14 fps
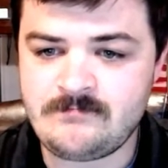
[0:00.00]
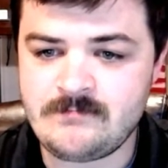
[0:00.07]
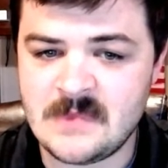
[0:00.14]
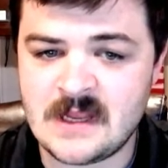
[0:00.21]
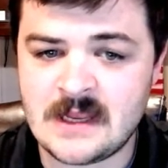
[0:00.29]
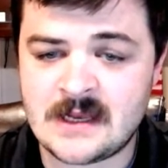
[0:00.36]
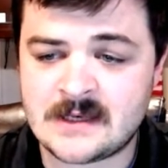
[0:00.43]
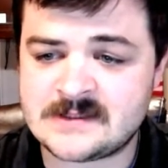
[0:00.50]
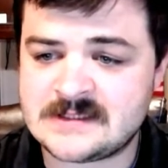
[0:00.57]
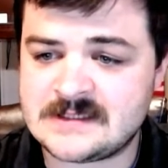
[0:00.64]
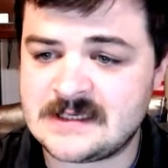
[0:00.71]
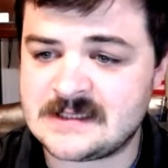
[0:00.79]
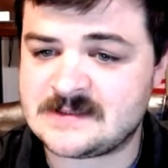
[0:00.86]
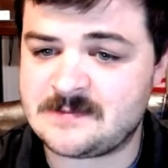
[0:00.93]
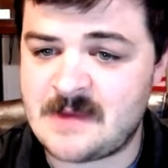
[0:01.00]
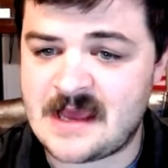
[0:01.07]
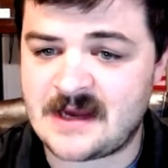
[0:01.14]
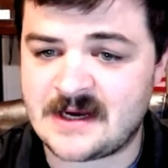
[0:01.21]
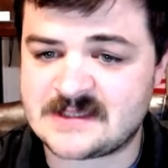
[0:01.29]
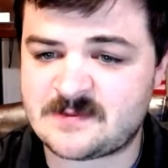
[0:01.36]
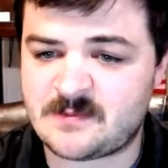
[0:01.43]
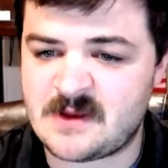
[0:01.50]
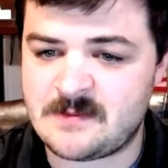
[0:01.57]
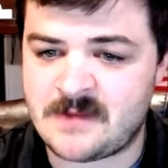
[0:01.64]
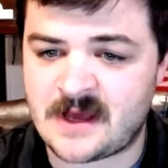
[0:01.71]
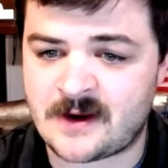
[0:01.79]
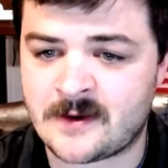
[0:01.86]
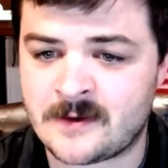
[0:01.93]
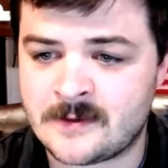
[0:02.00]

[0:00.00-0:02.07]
It's made us be better.